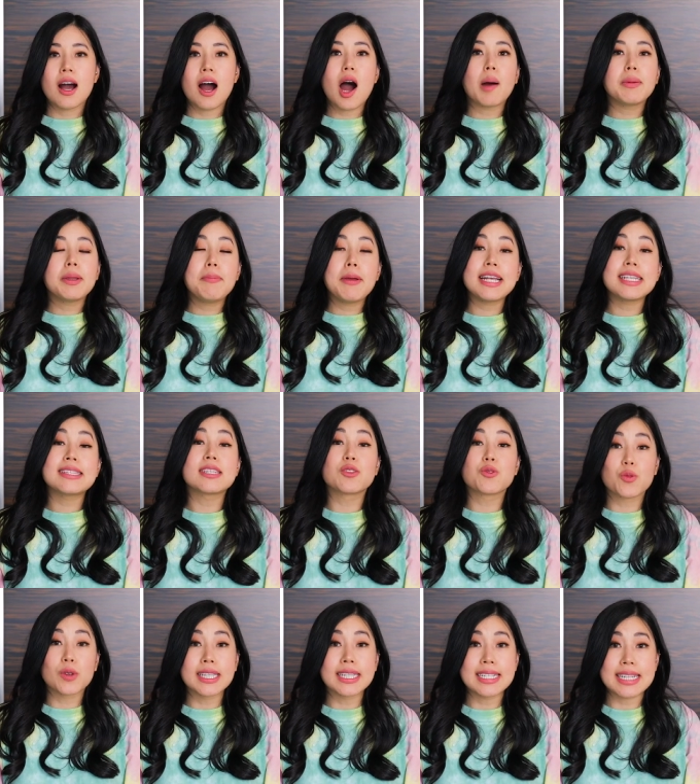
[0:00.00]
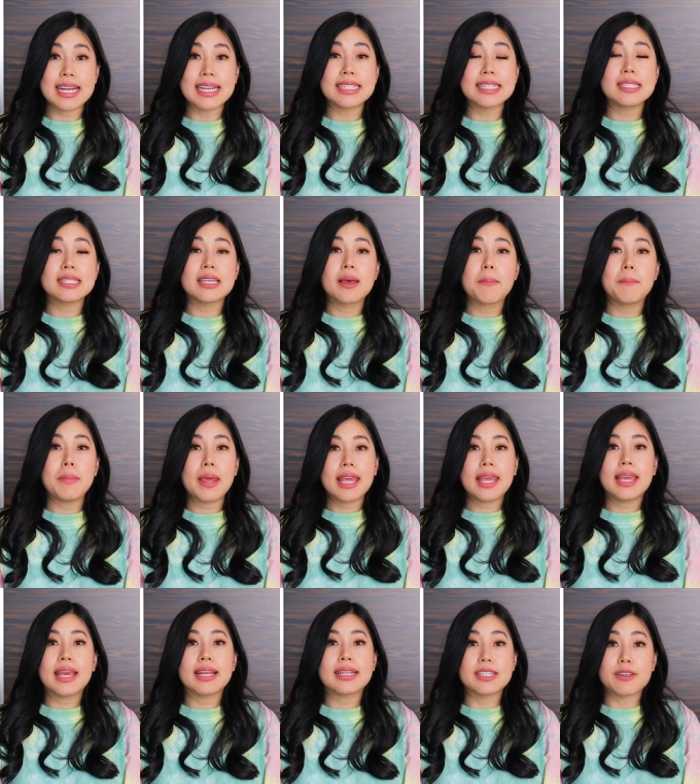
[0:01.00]
Almond paste is really dense,
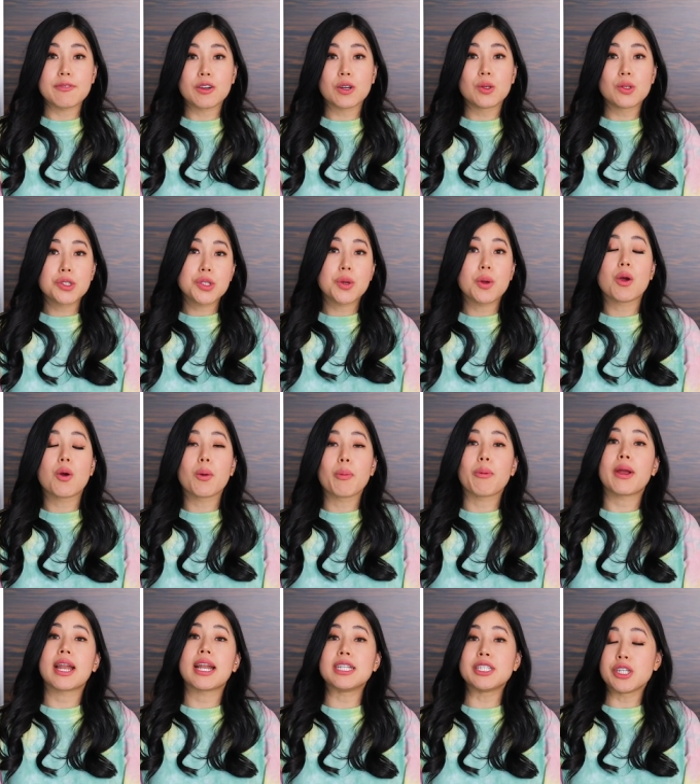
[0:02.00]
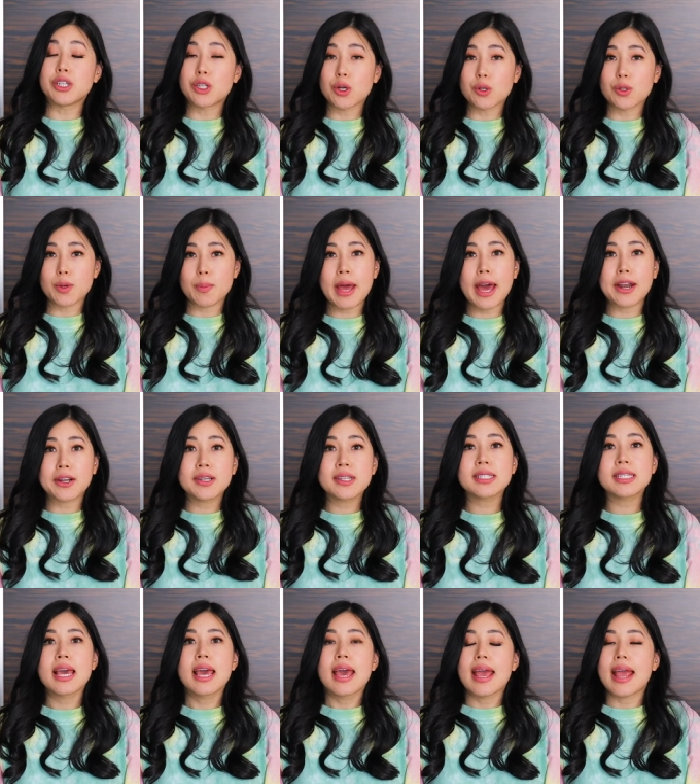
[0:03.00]
making it difficult to incorporate into doughs or
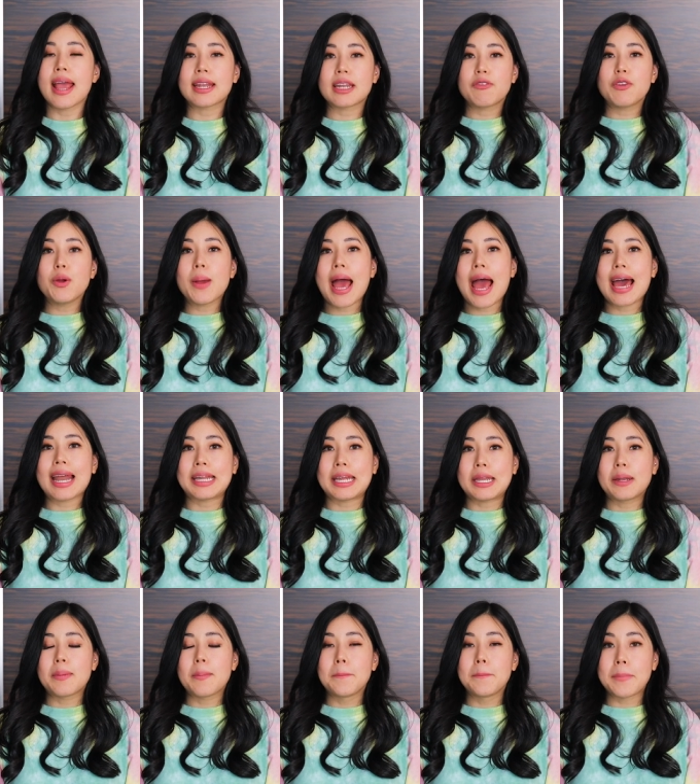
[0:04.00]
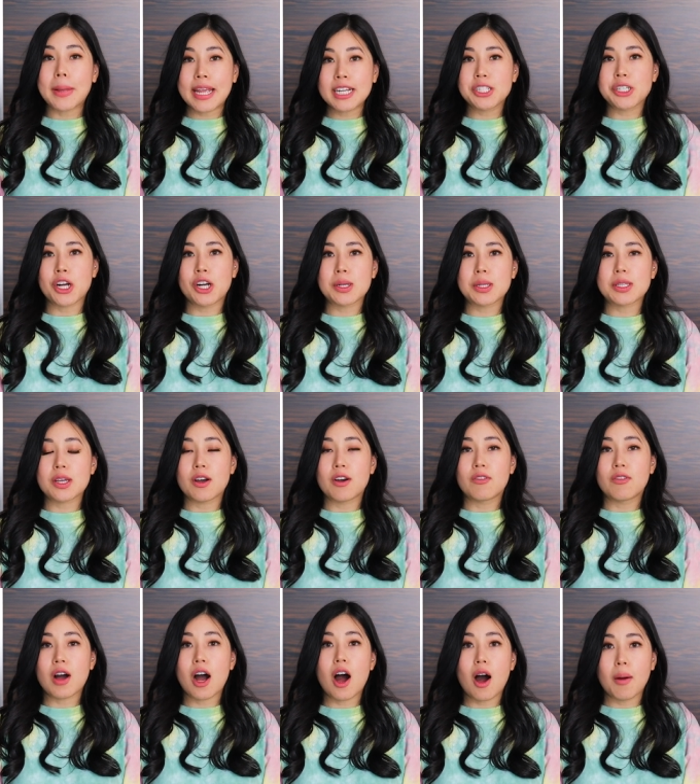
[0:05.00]
batters. And if you add in big chunks
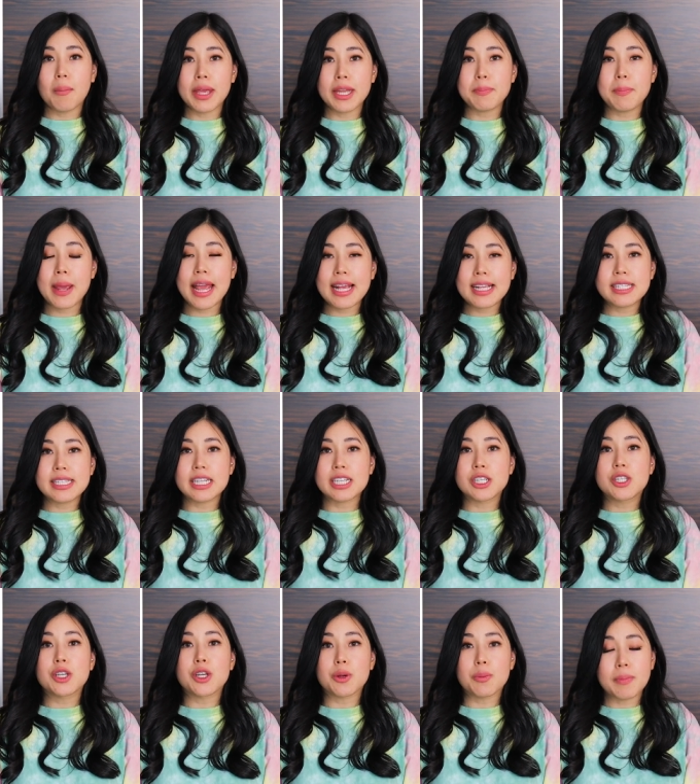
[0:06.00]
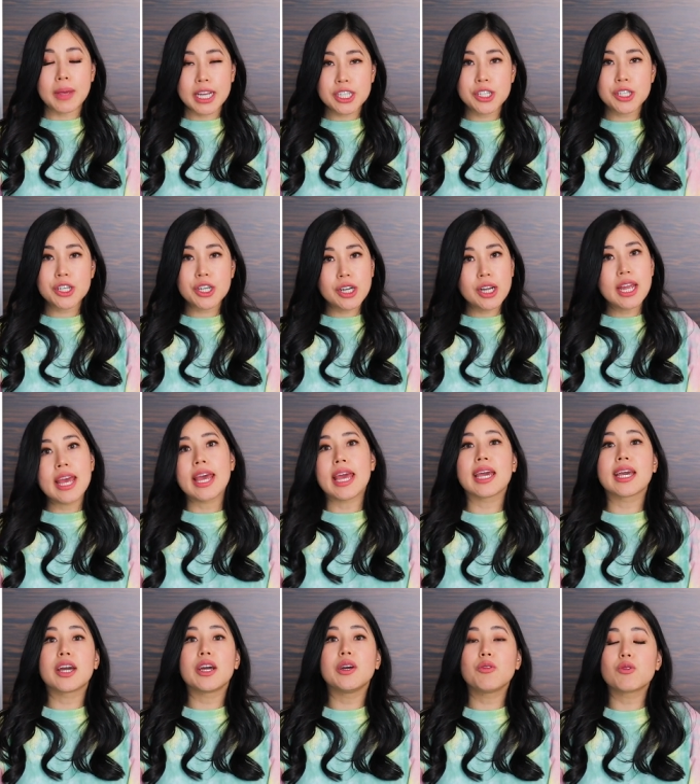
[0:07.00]
of almond paste into your mixture,
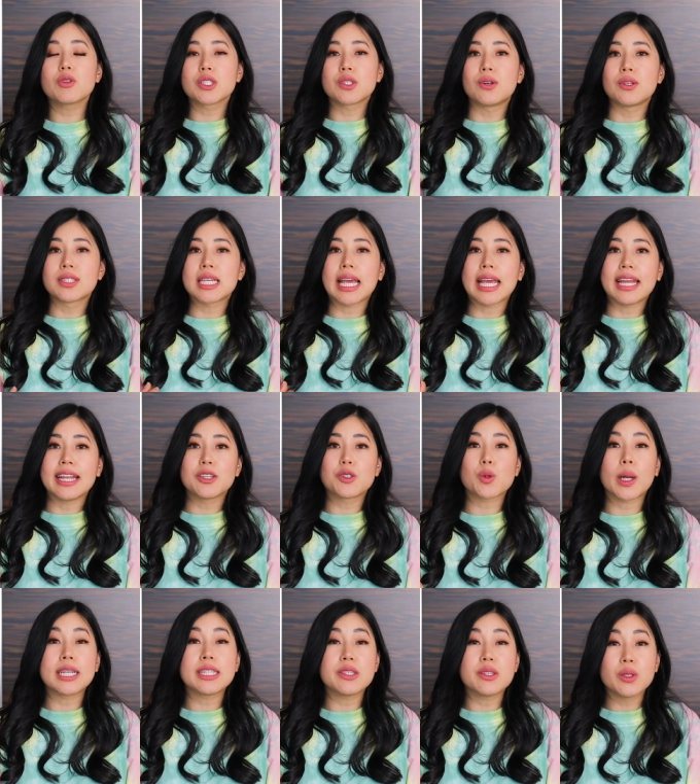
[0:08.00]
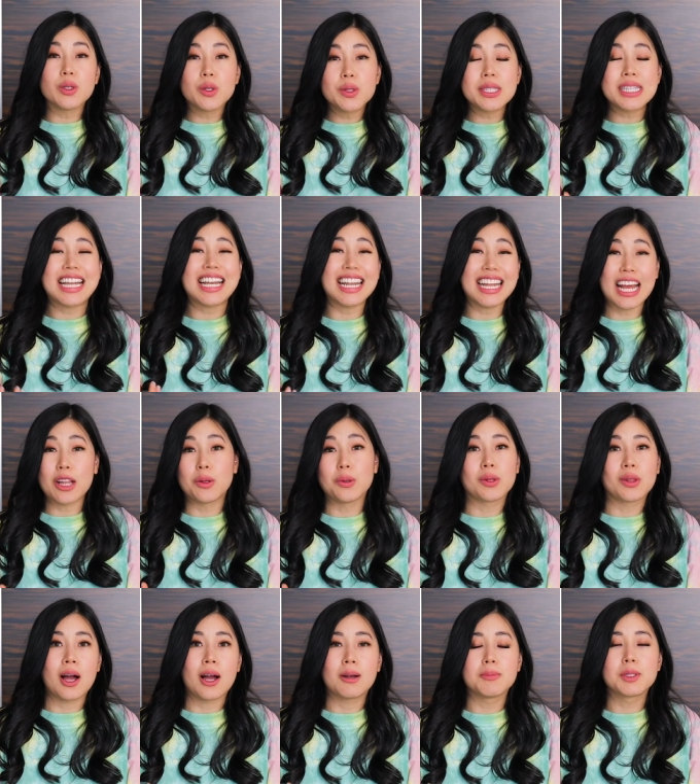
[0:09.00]
it could result in translucent yellow
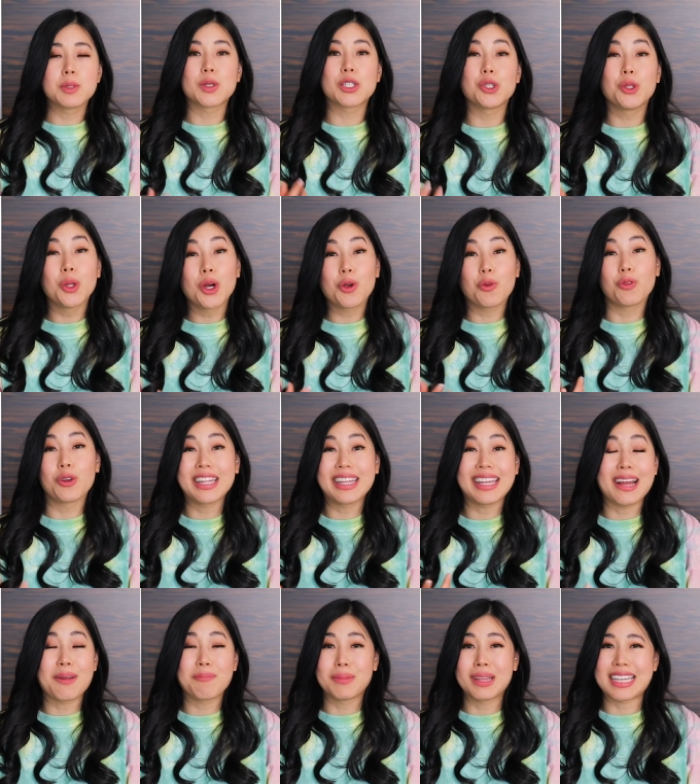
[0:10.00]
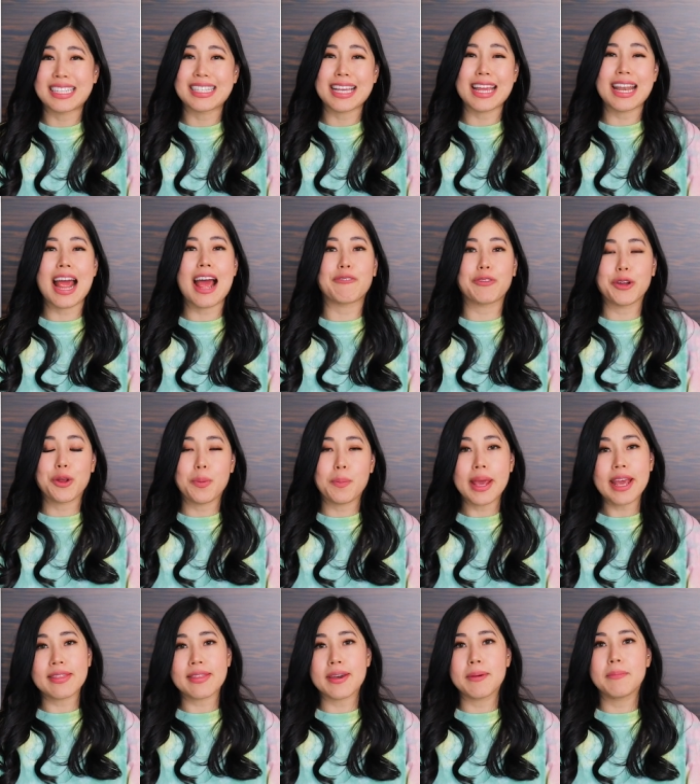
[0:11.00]
globs, which look really unpleasant after you
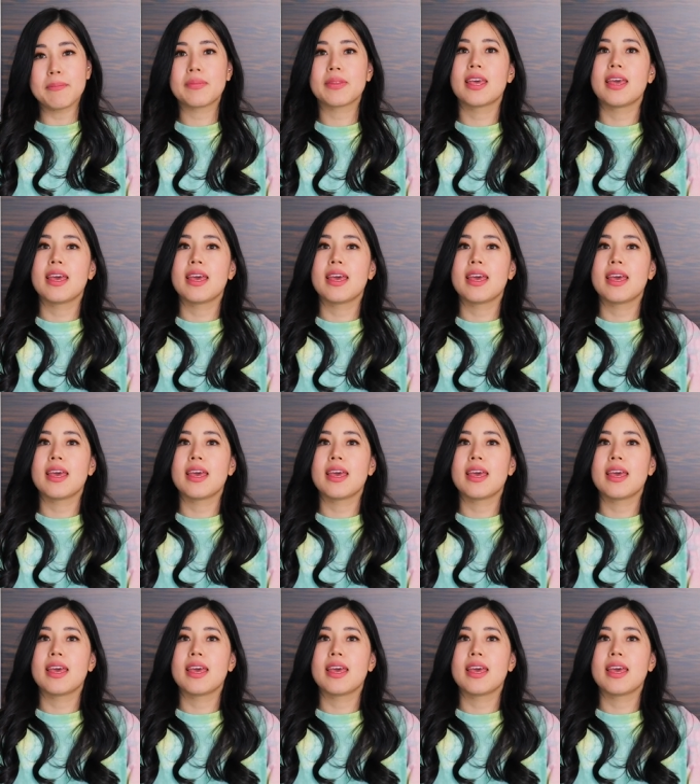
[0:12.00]
bake them.